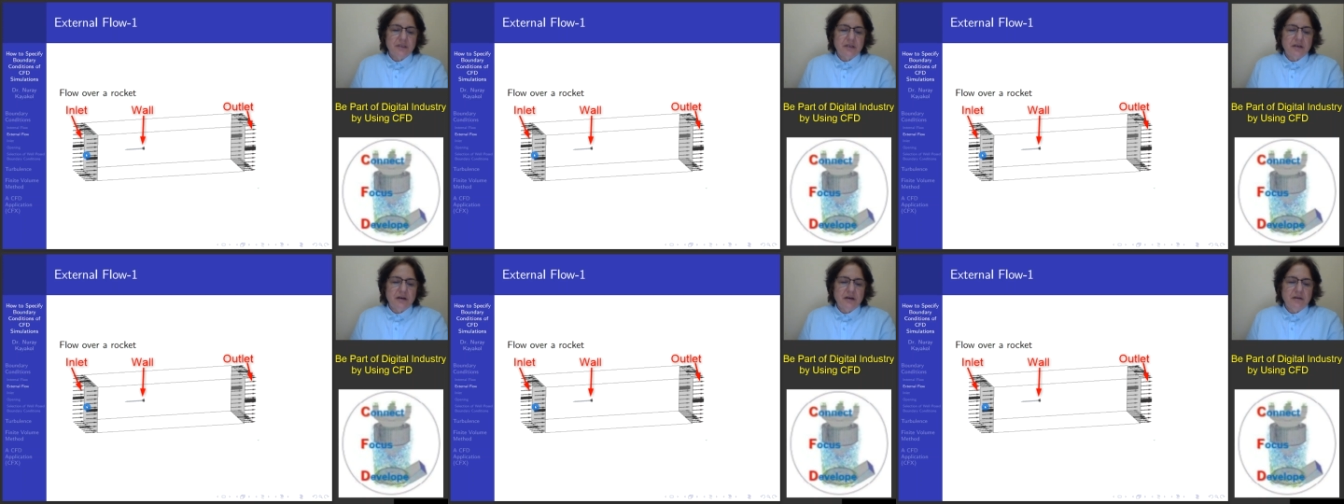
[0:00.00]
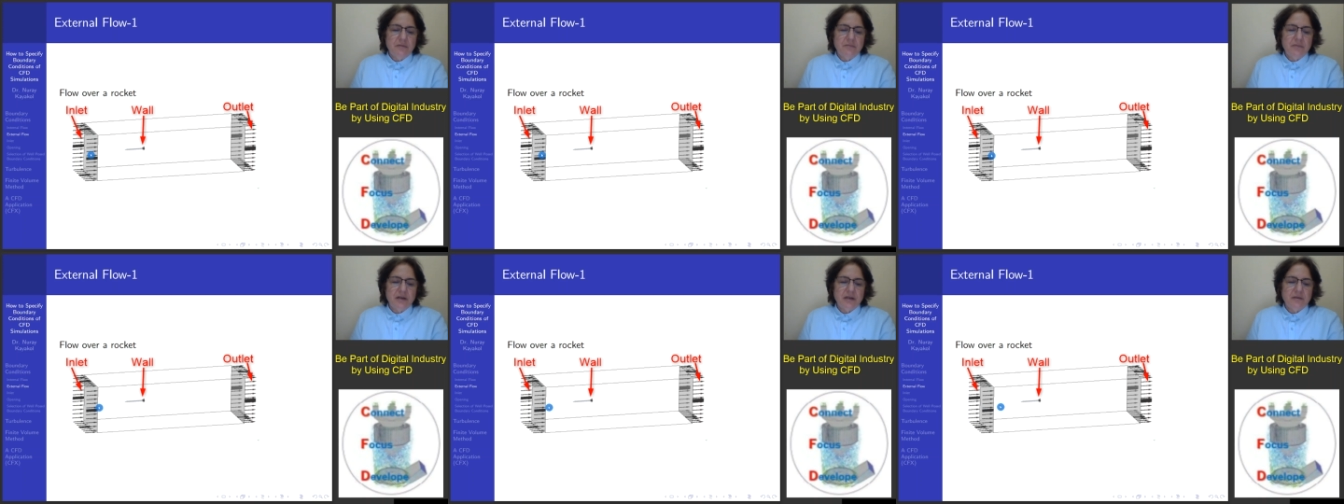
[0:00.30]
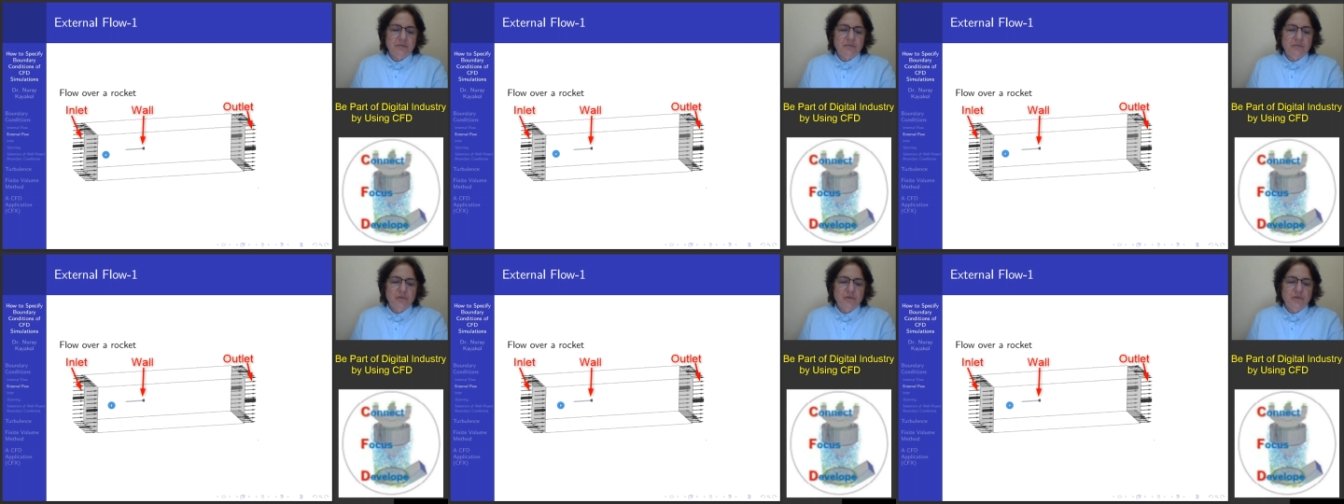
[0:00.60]
come and
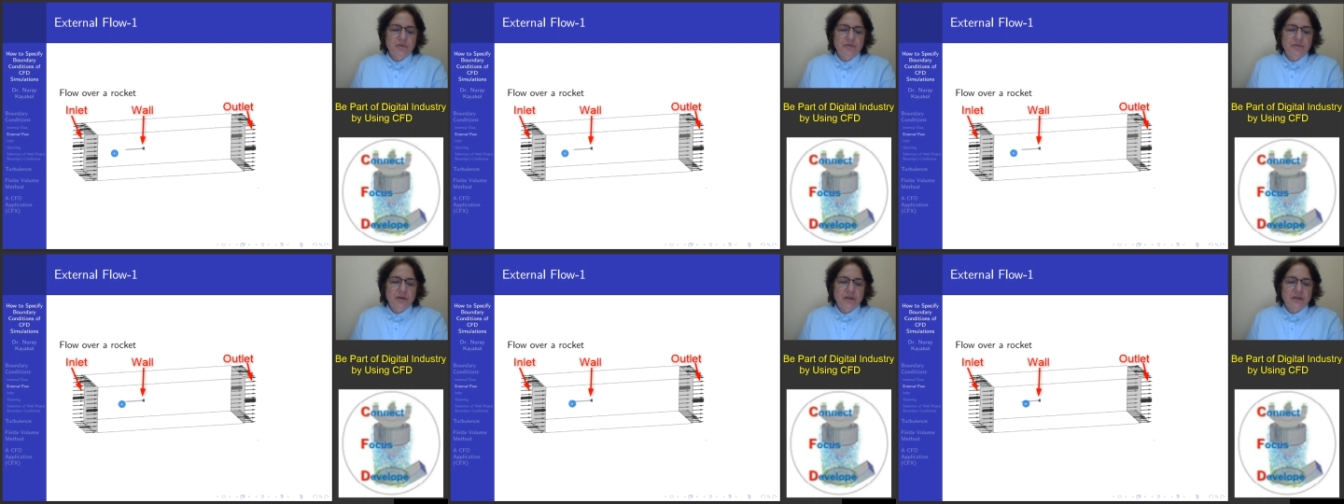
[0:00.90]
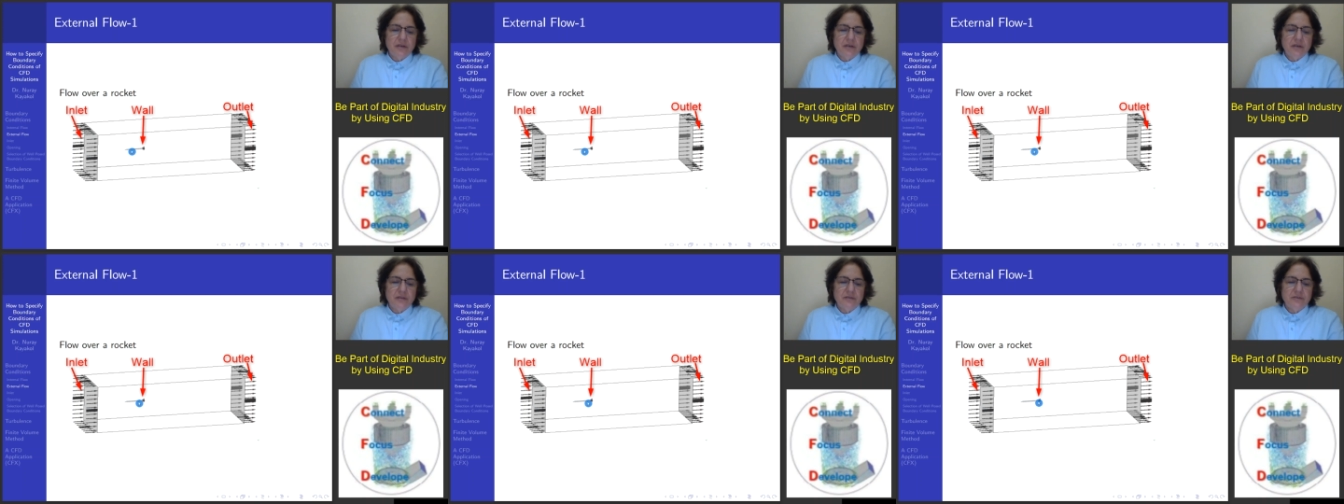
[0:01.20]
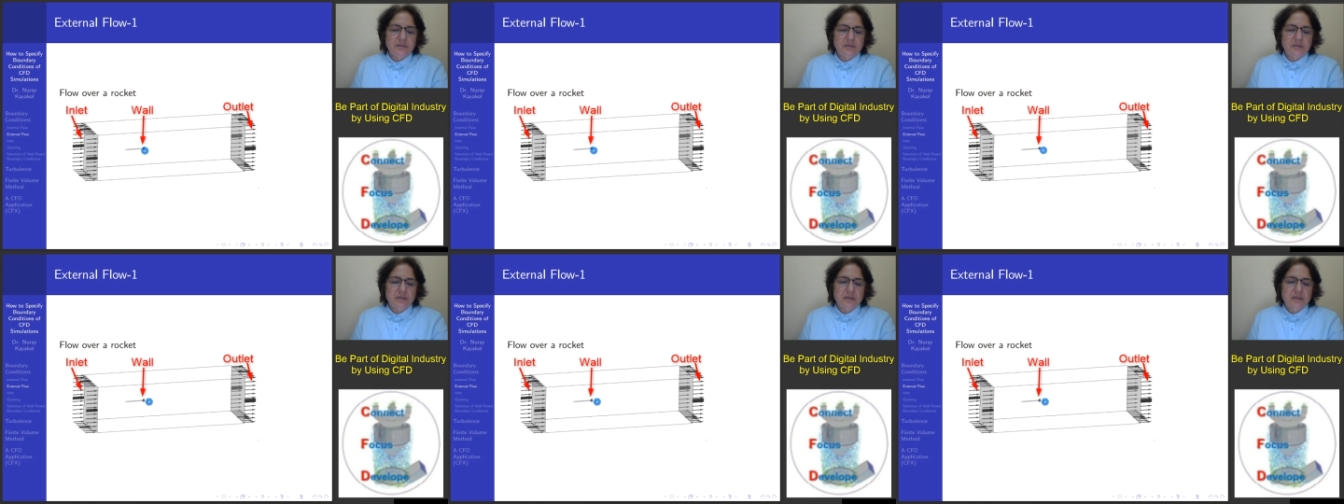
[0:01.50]
move around
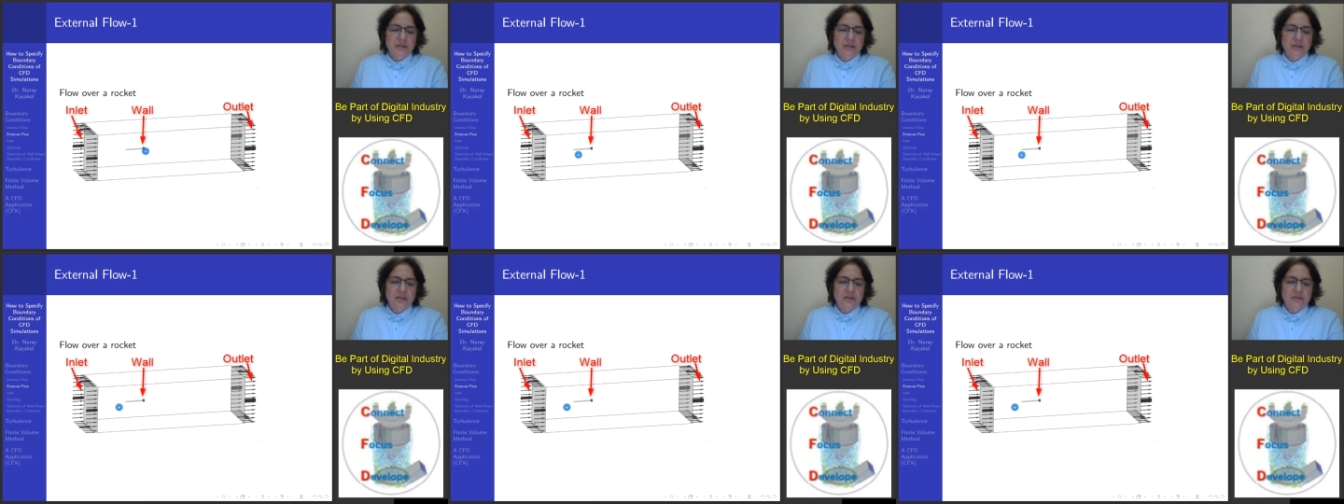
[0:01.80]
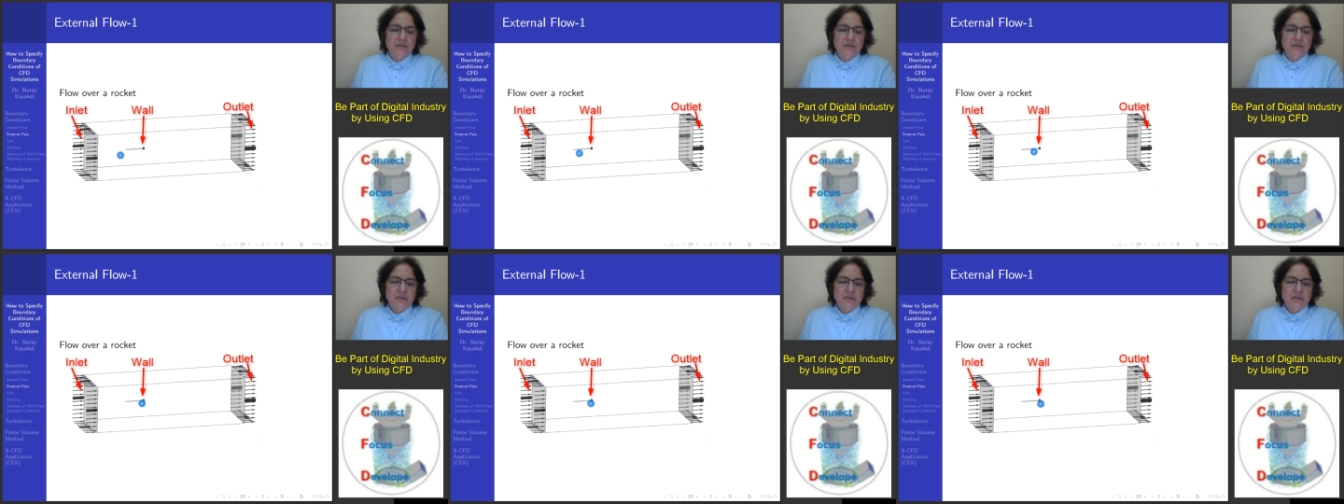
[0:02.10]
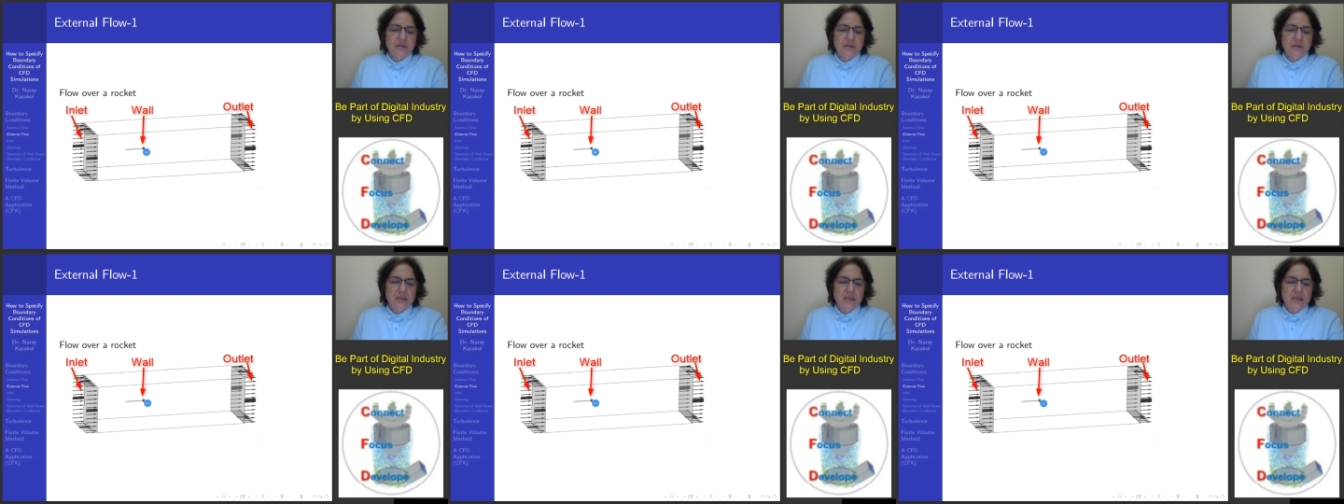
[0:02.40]
the rocket.